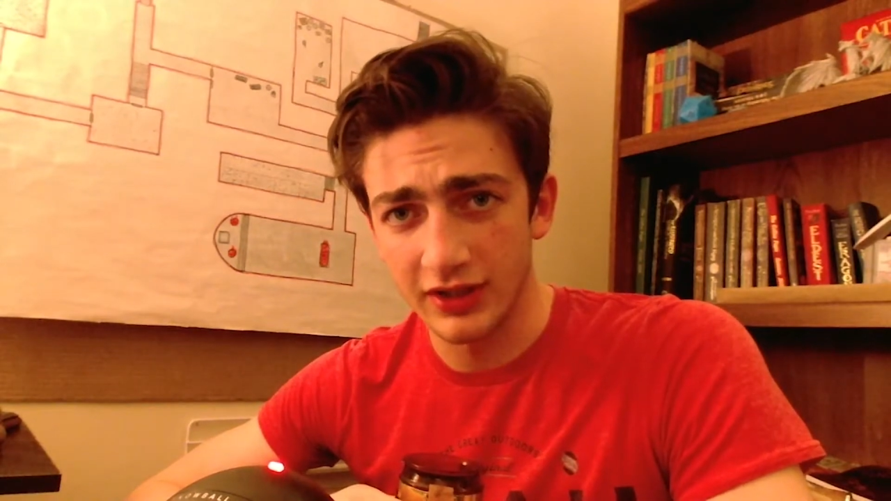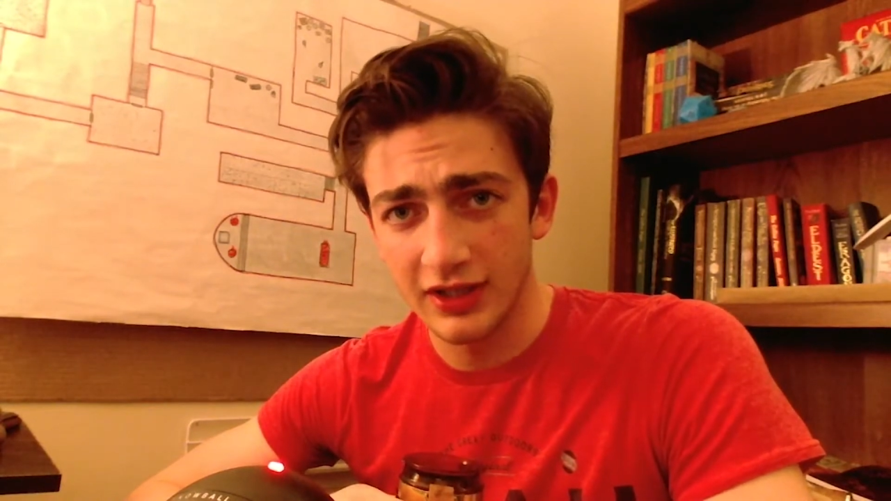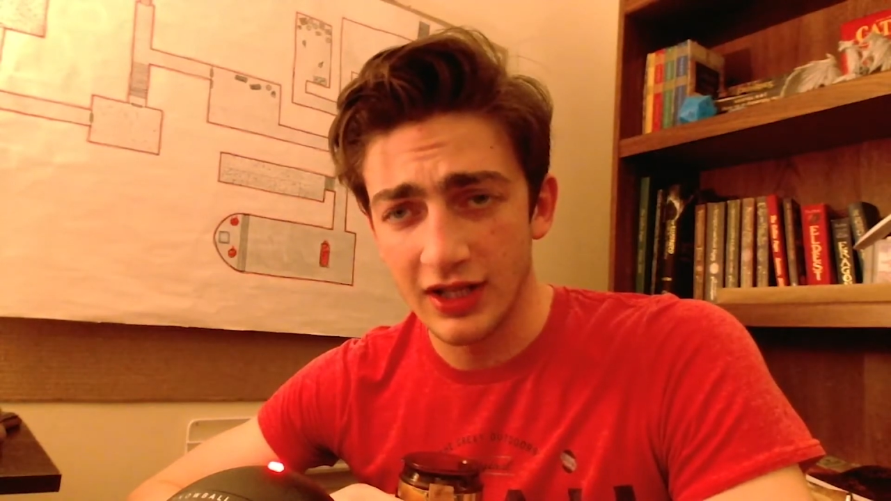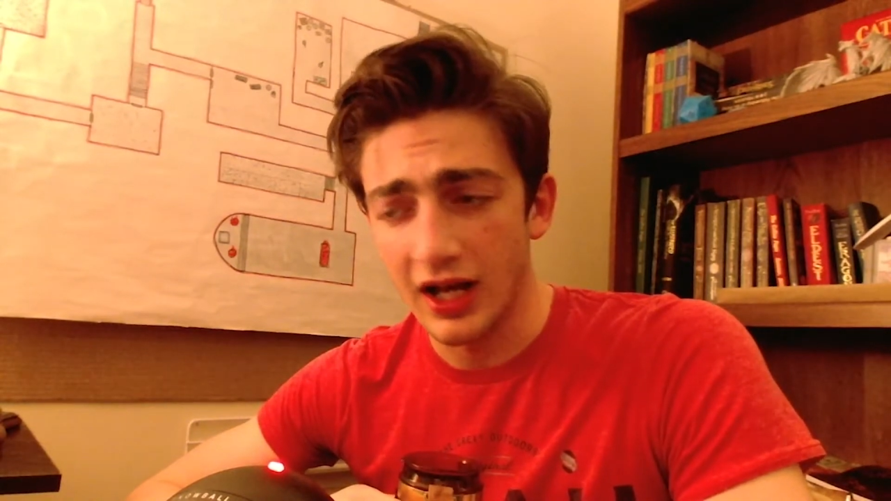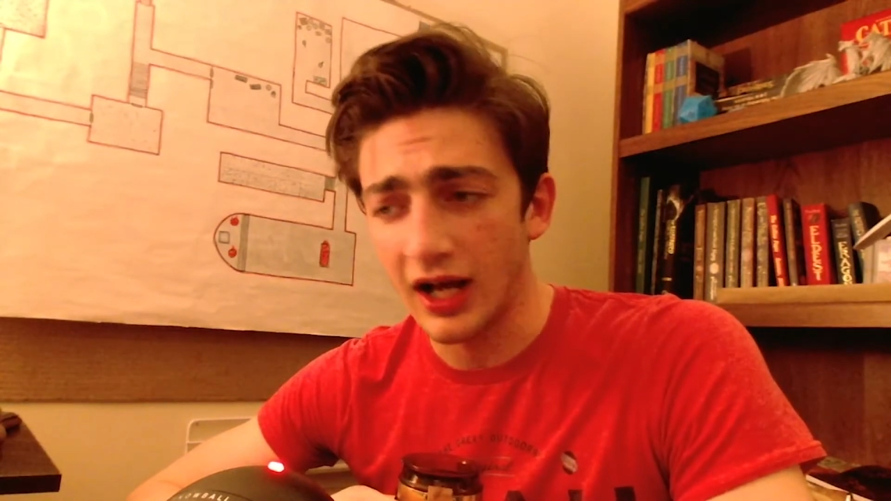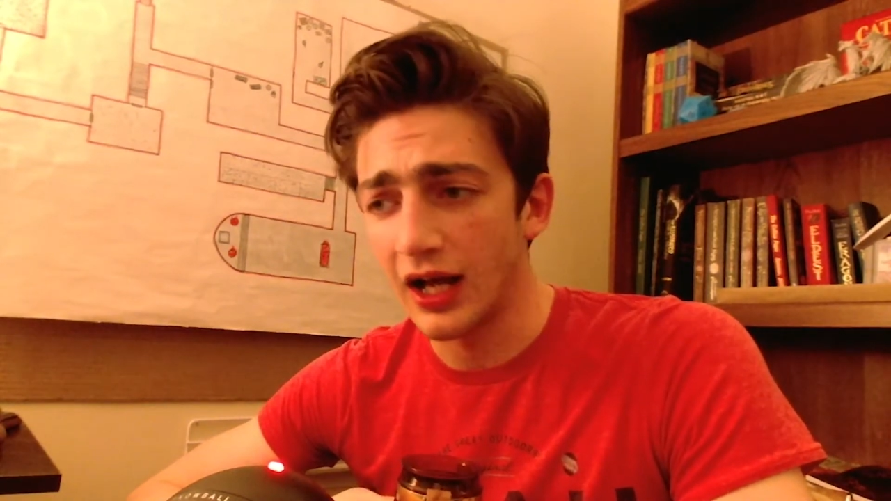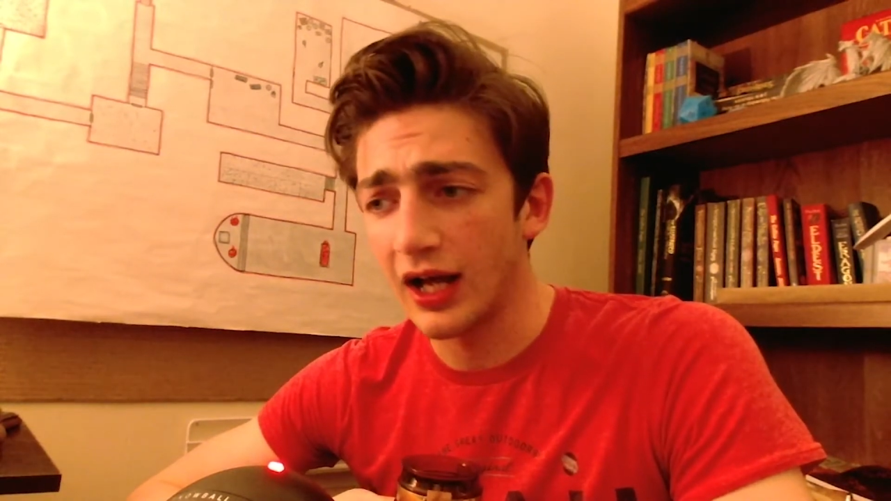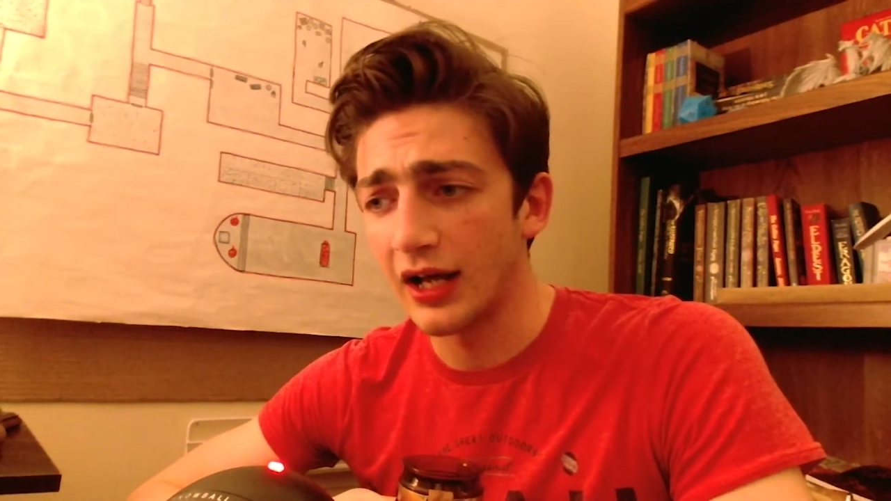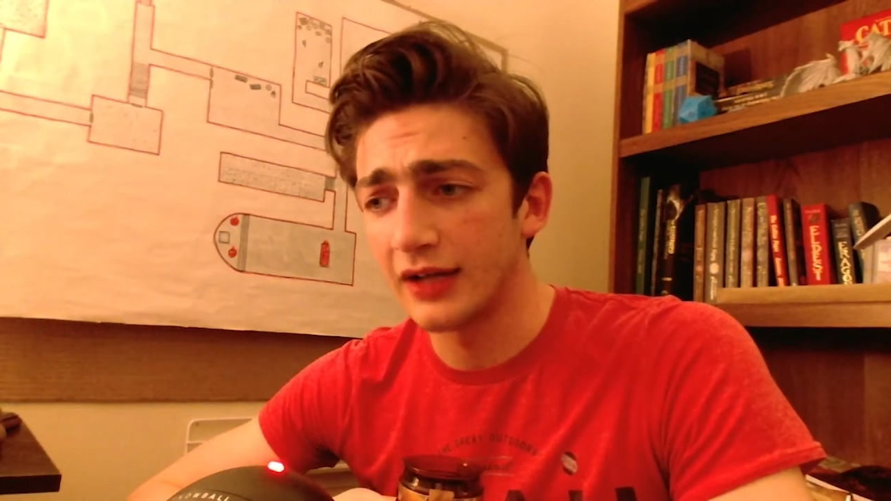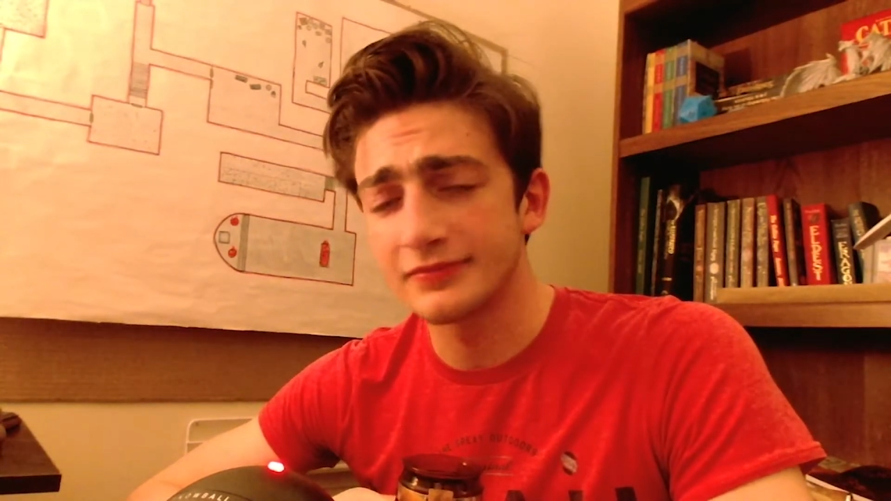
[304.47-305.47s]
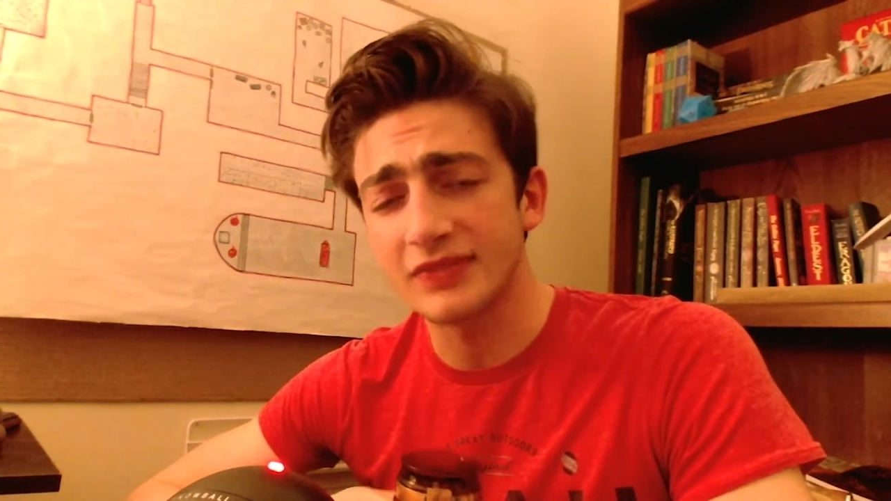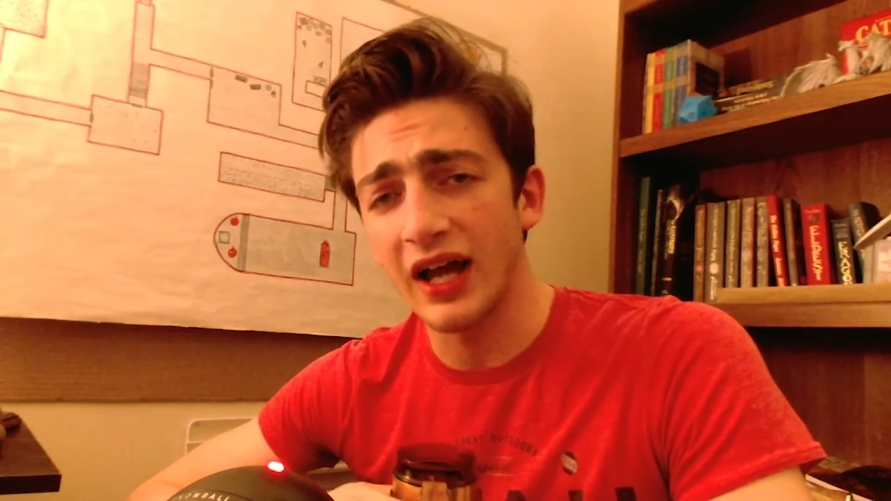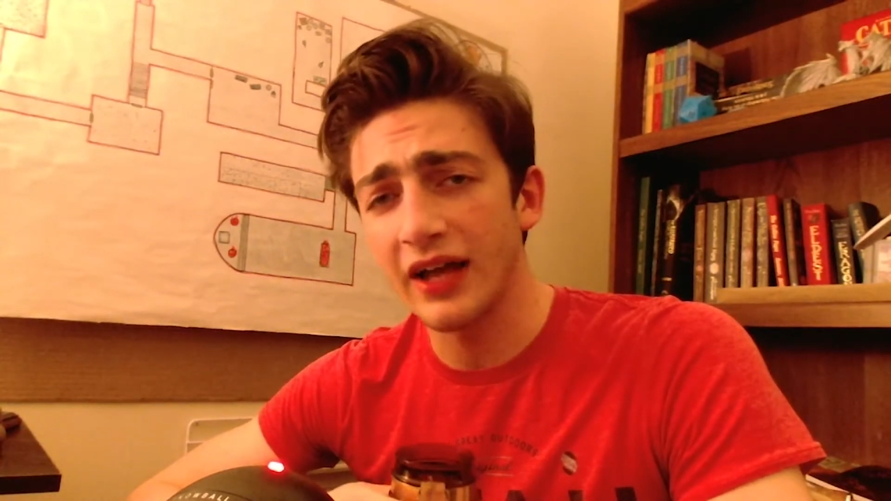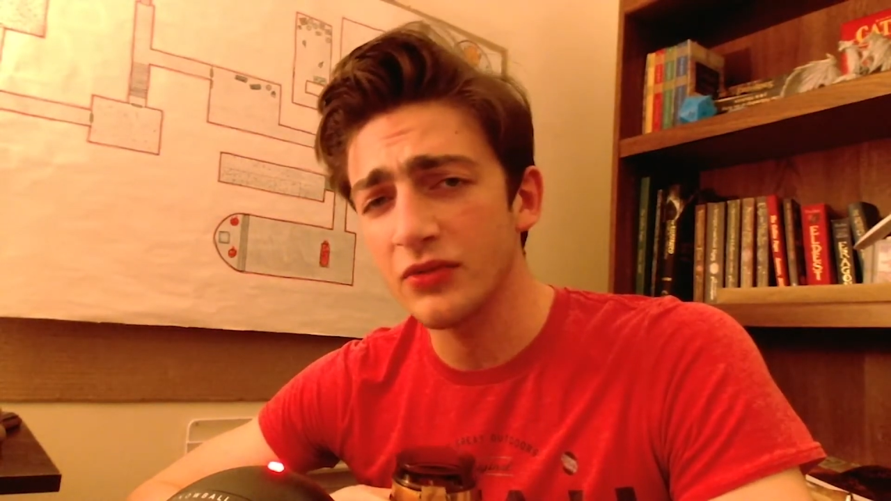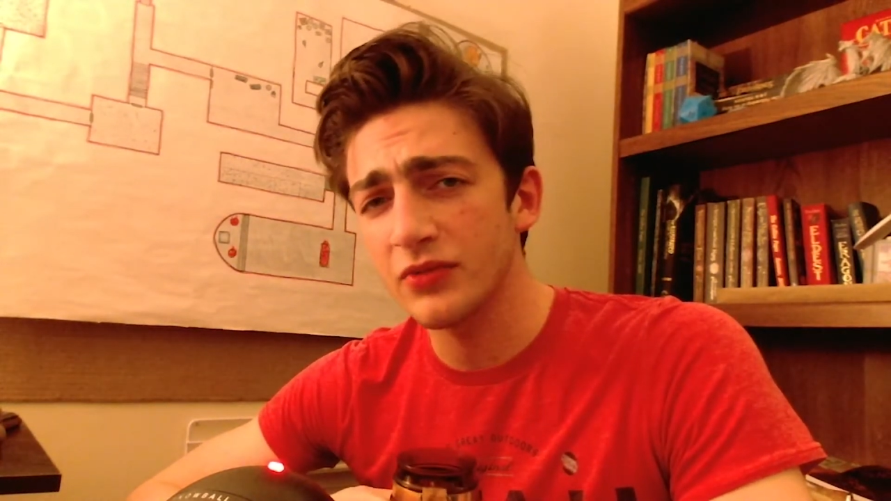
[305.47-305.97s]
I
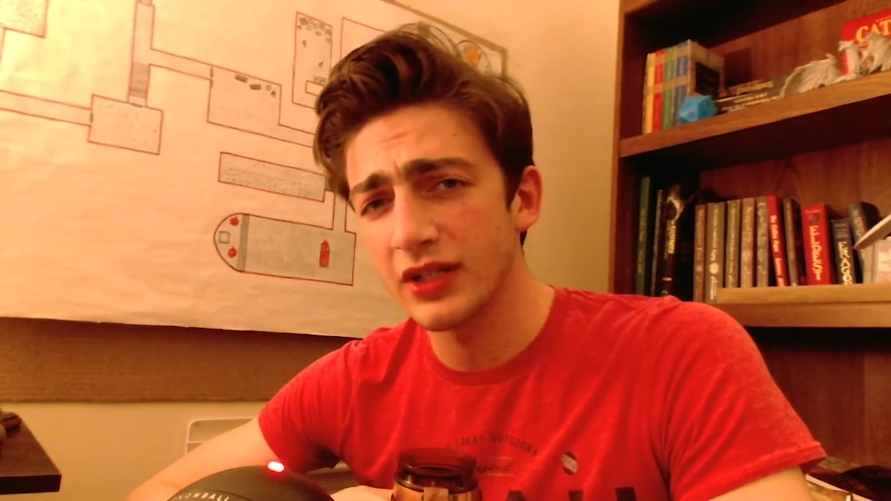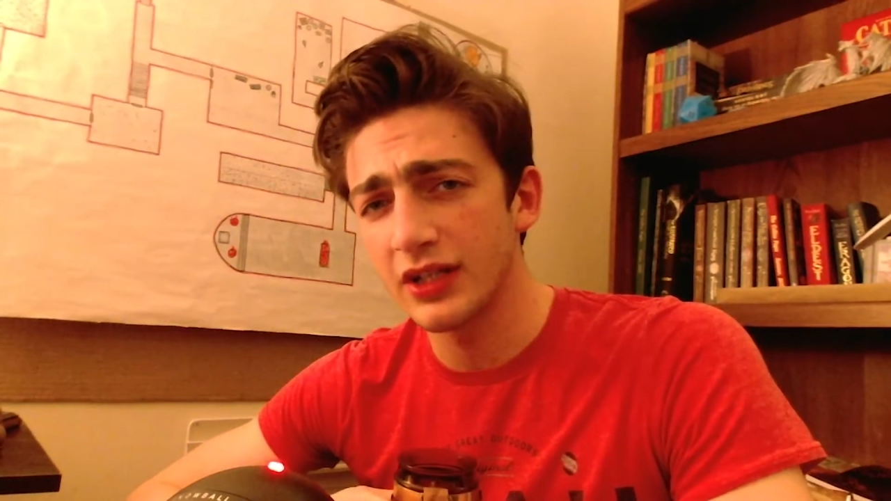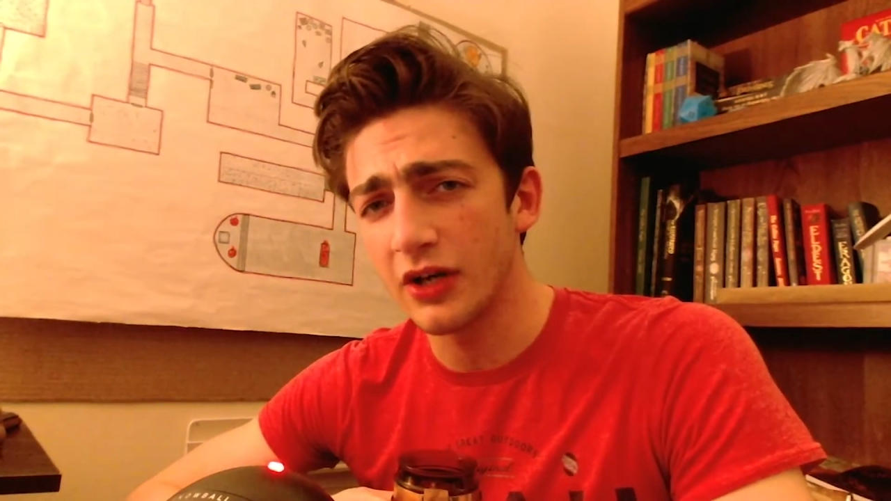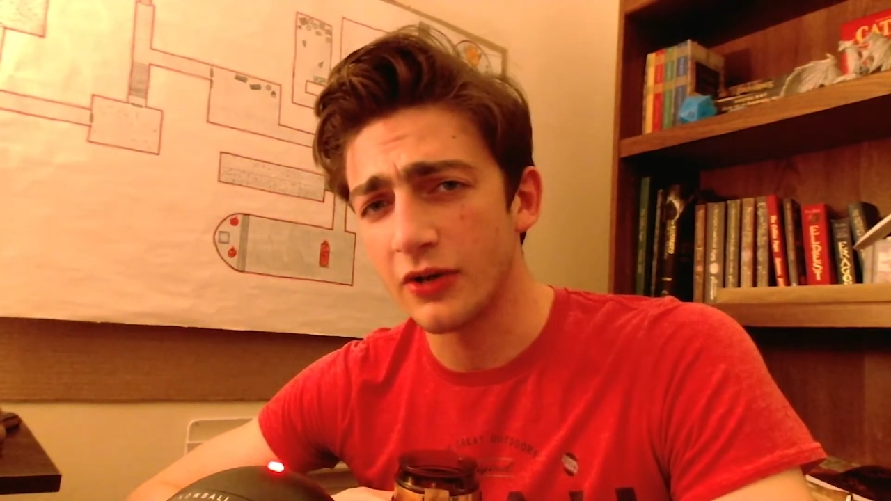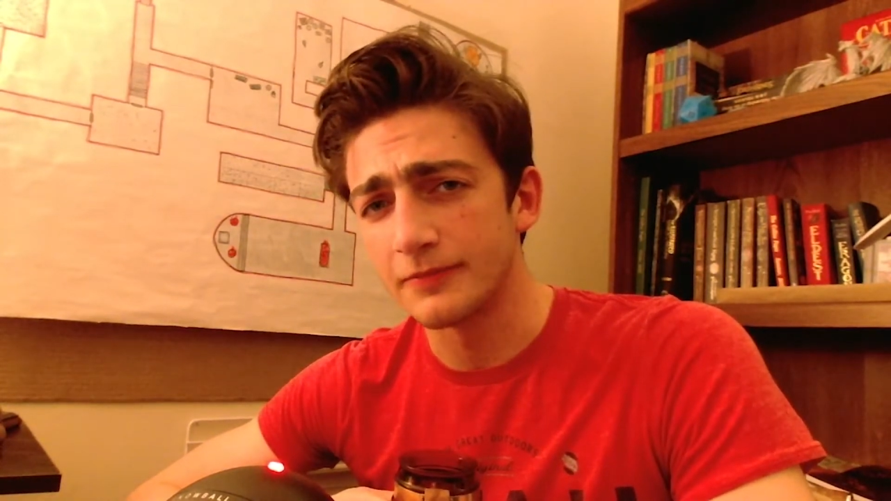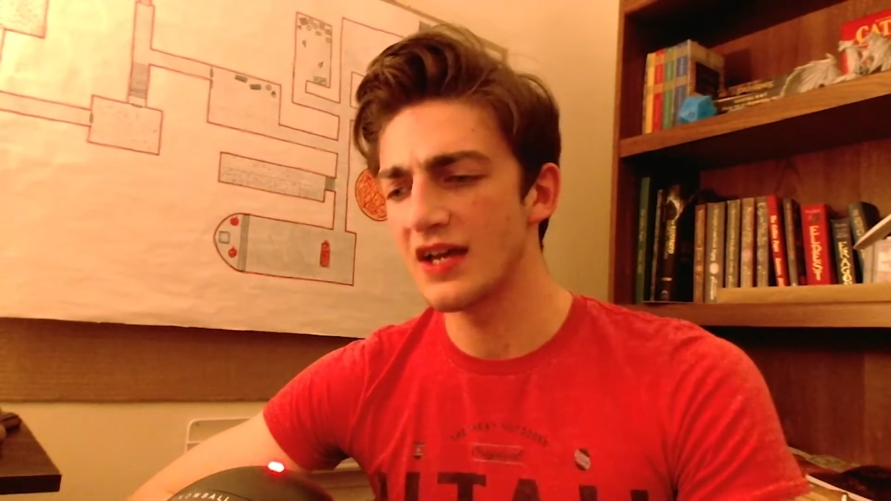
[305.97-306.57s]
don't really know.